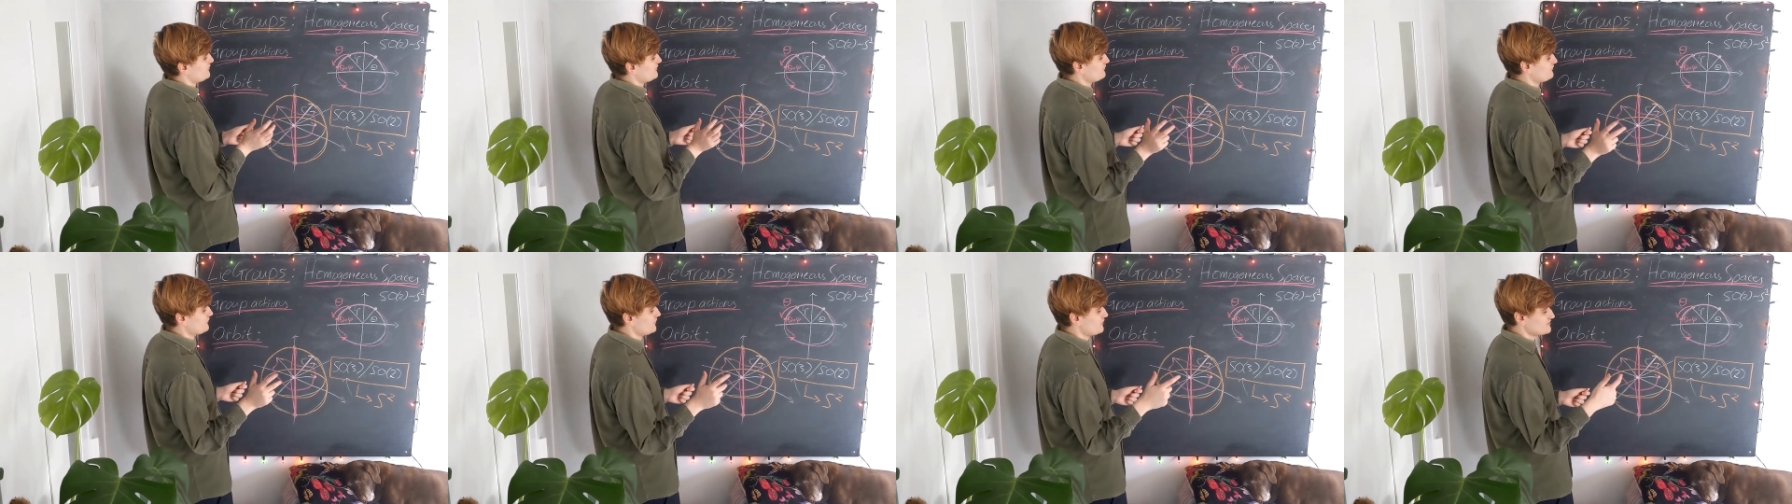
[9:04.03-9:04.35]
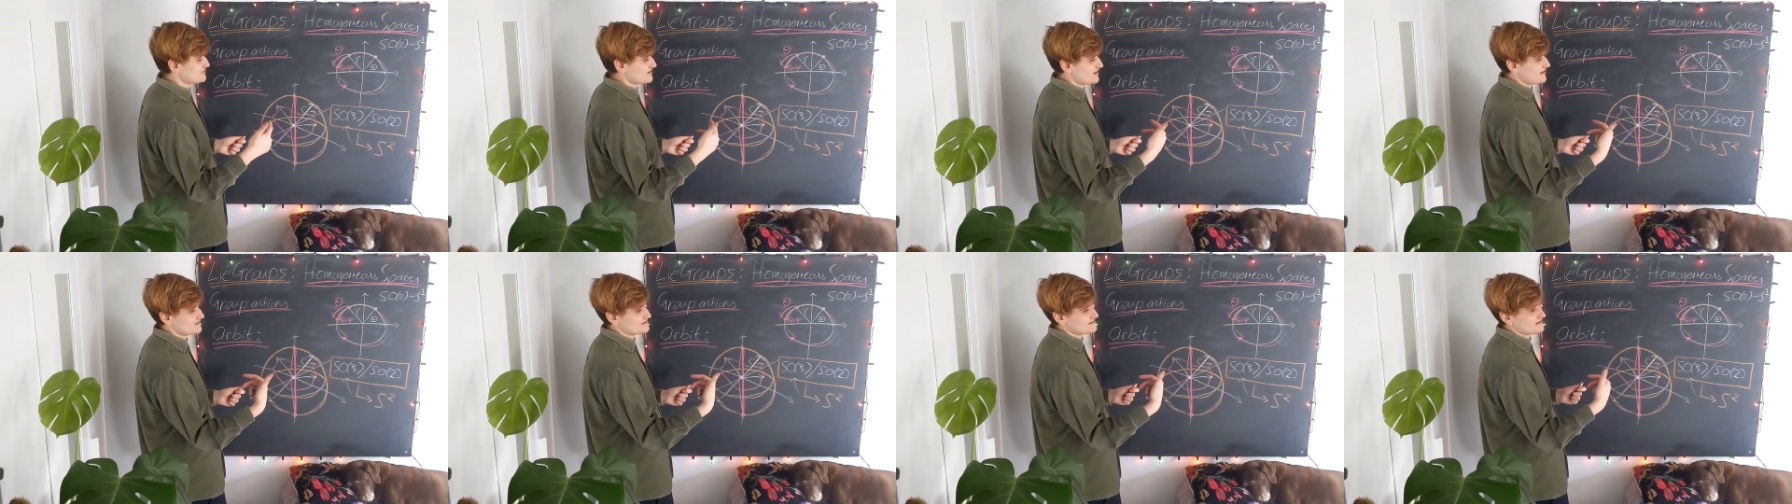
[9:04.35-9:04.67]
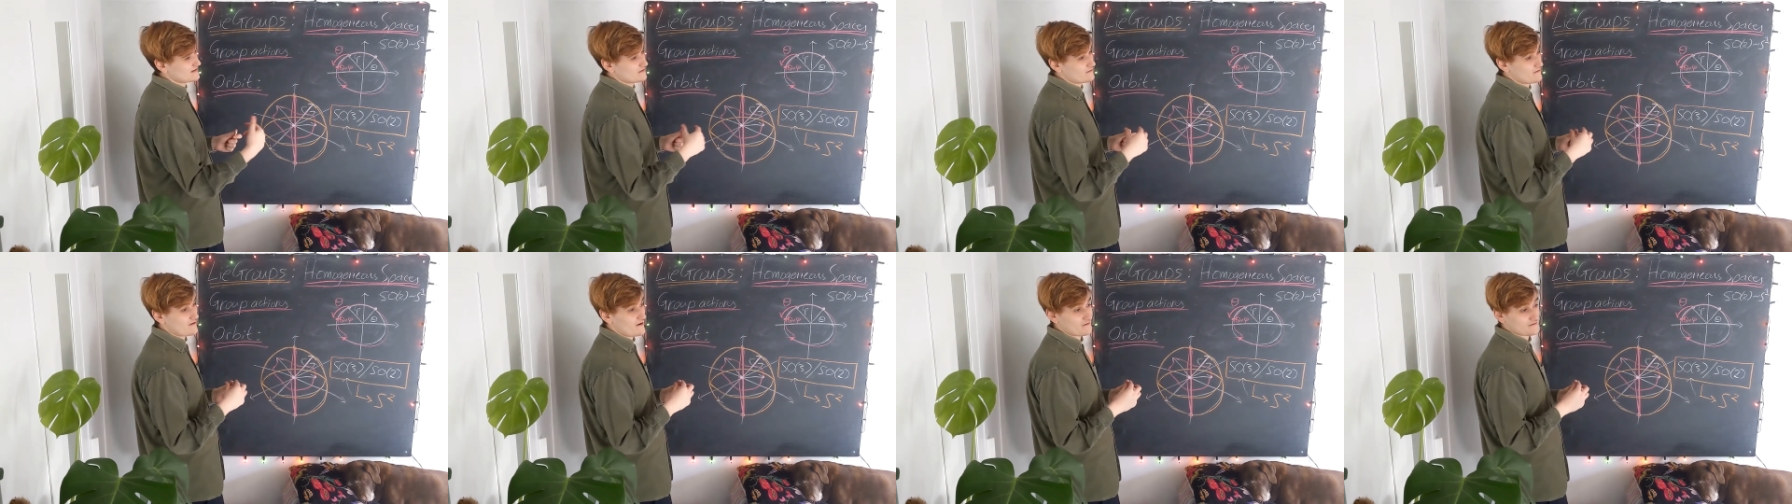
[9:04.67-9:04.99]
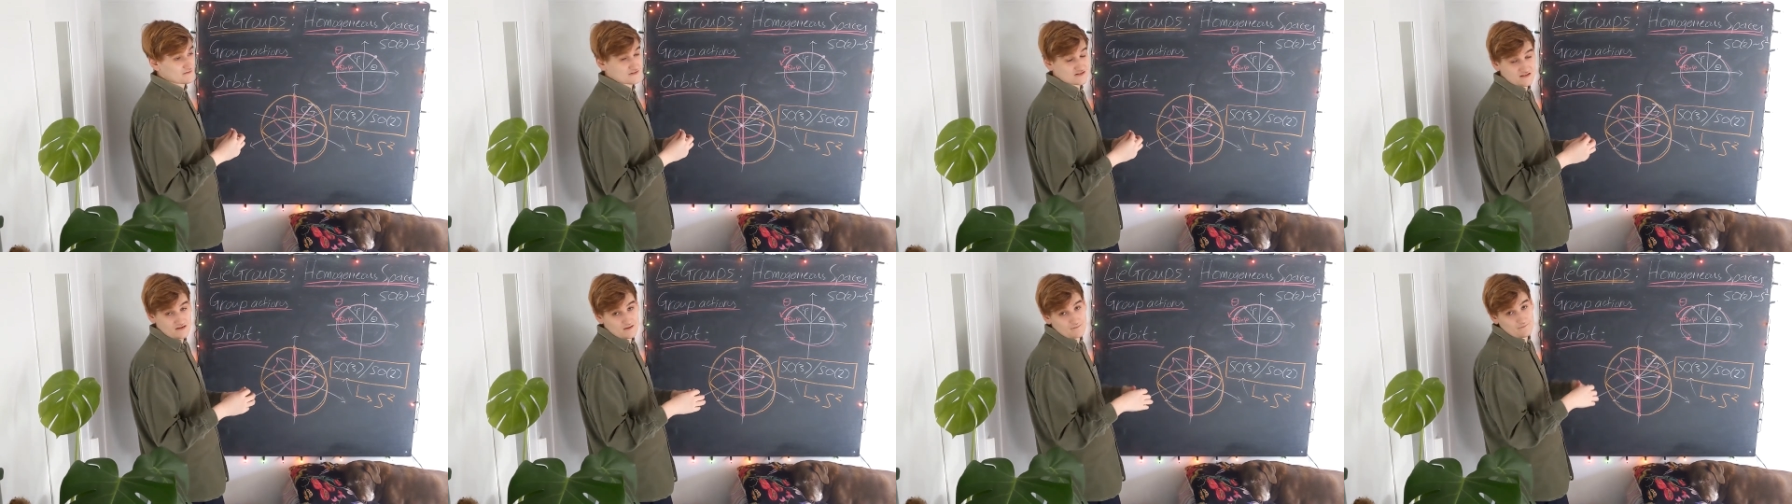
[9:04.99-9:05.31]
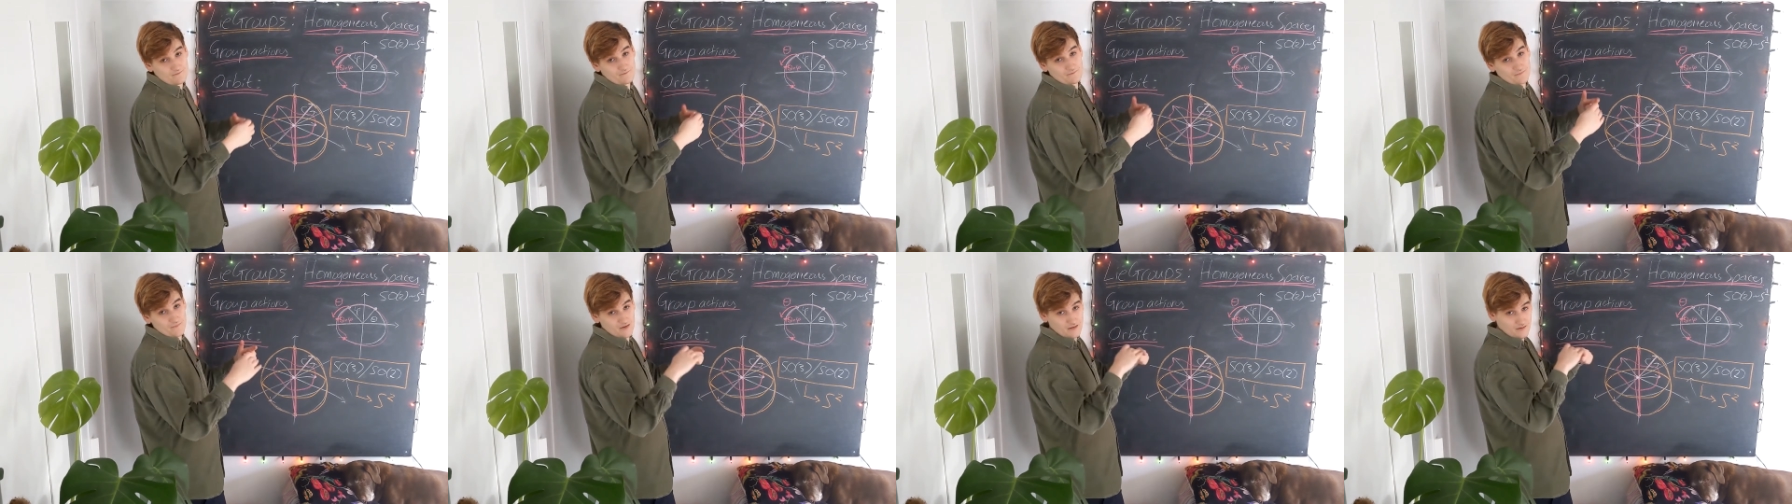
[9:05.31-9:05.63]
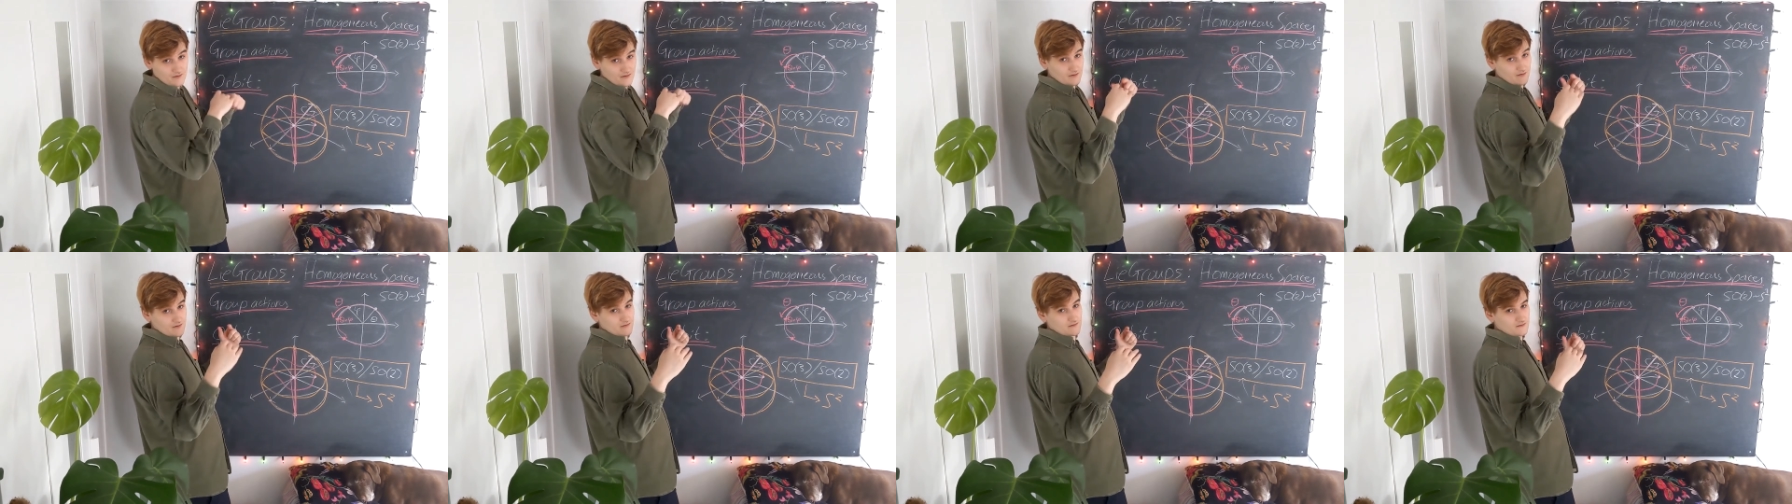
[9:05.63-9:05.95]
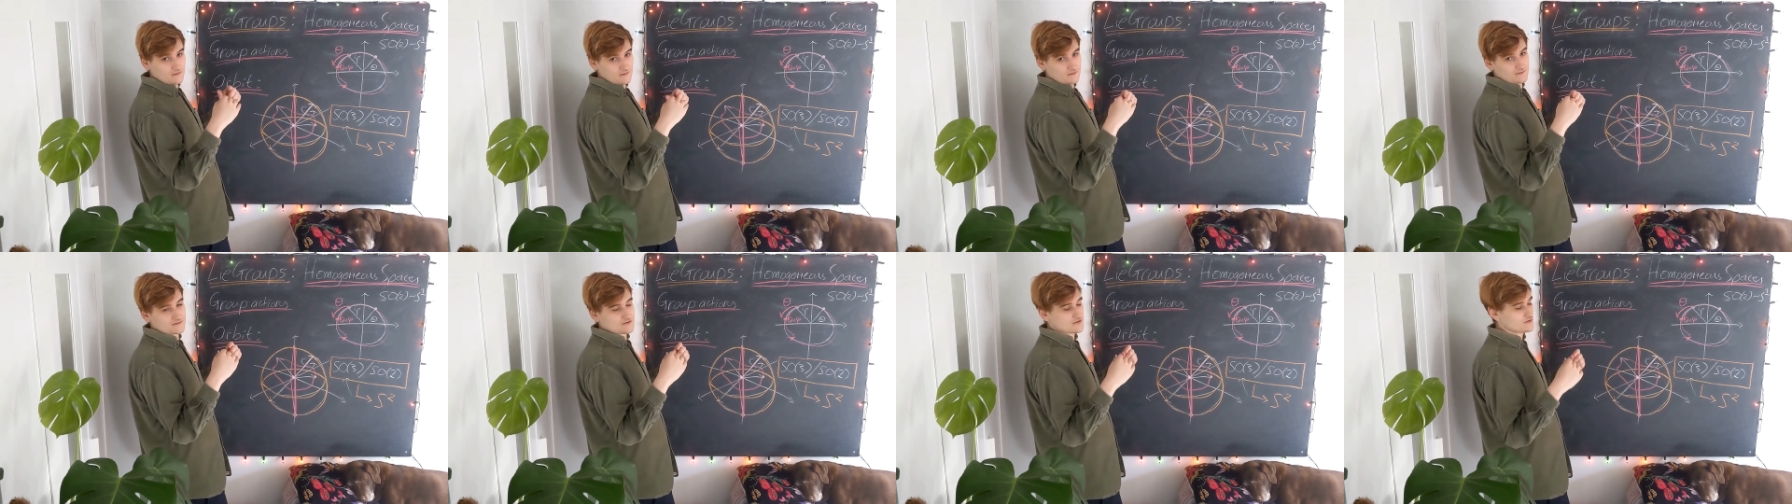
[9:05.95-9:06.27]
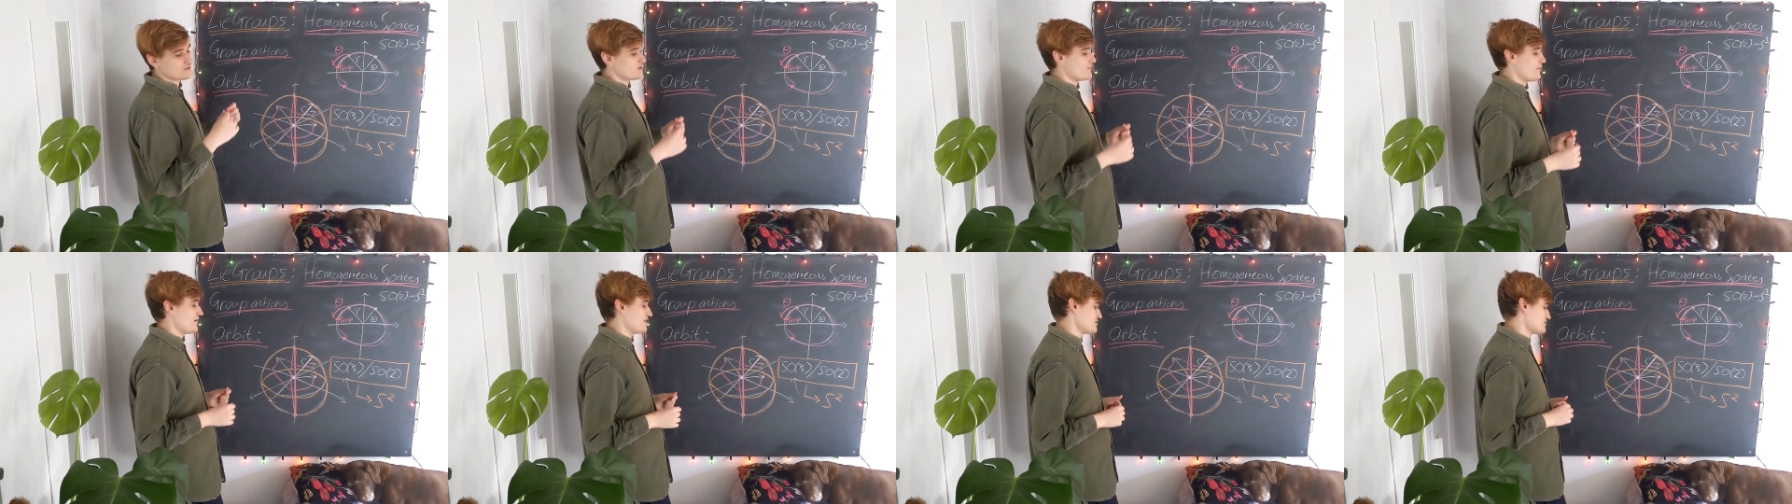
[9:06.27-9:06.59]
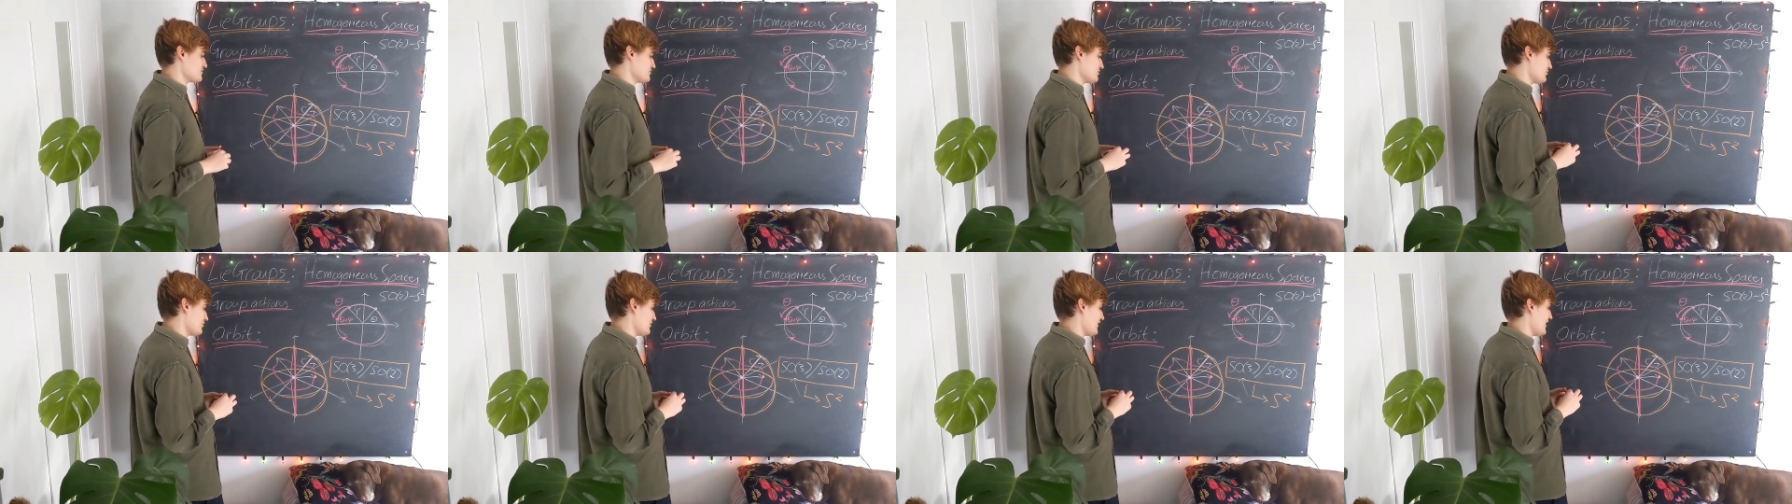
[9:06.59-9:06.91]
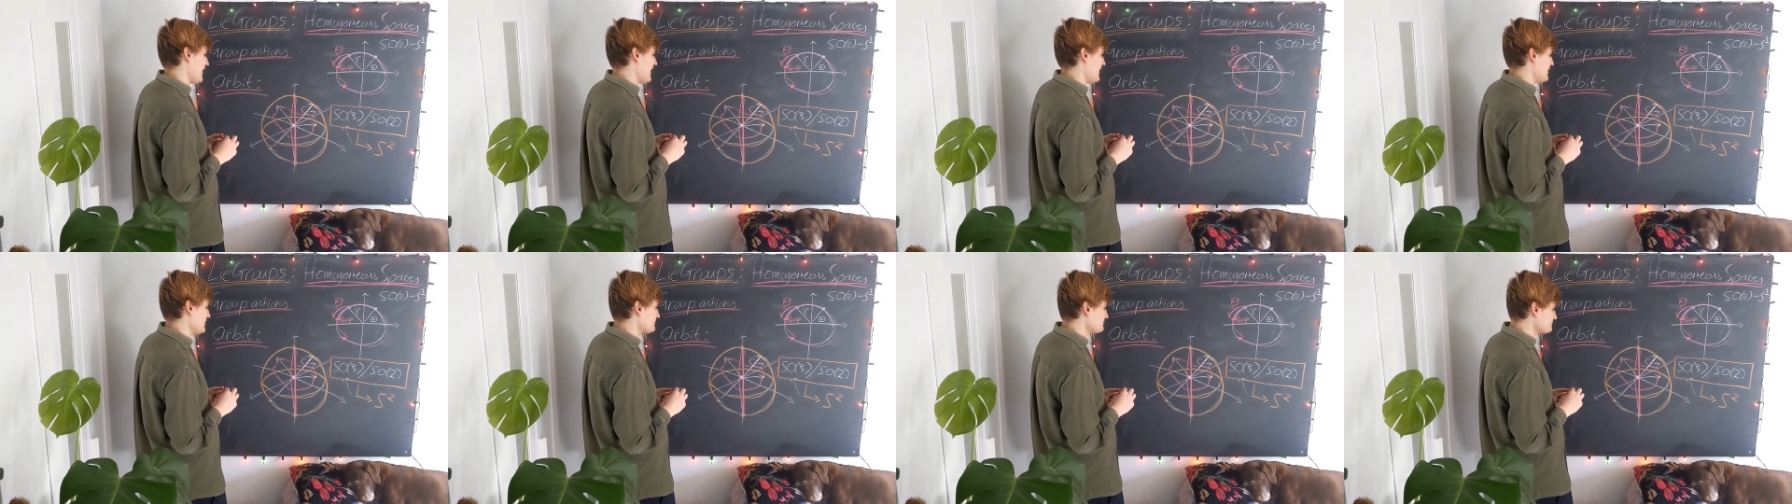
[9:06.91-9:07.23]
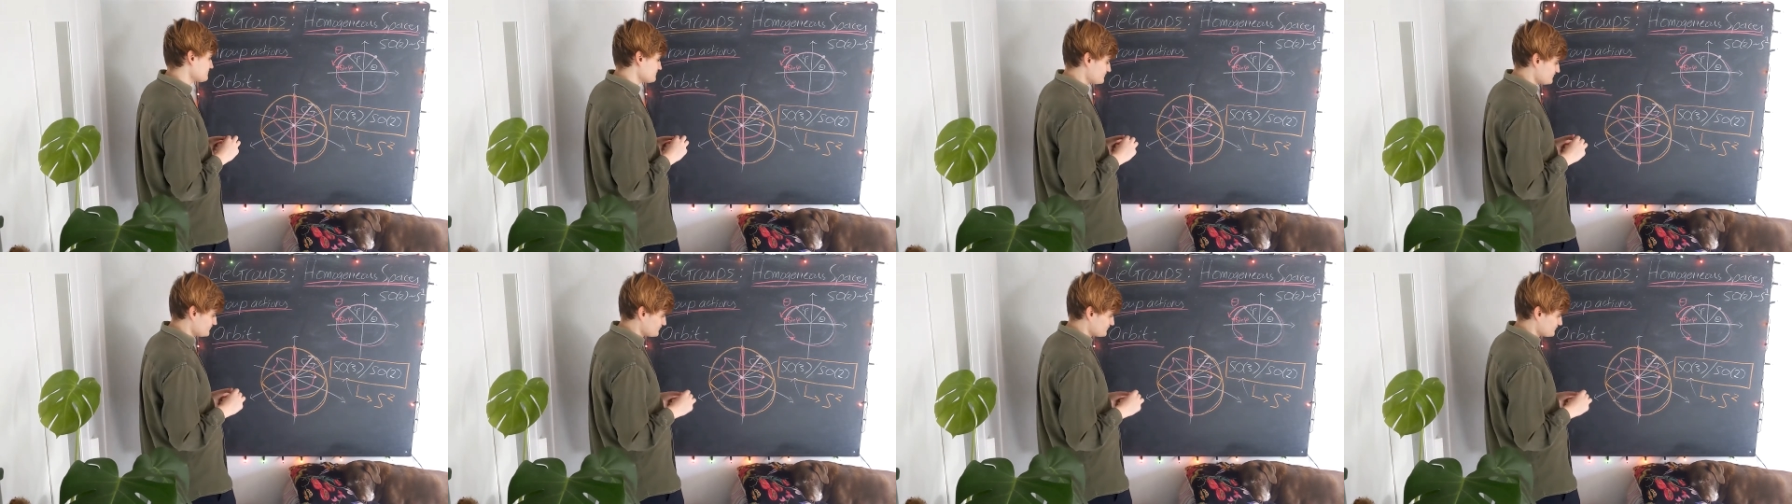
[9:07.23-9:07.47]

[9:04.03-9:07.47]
we've rotated around some two-dimensional plane.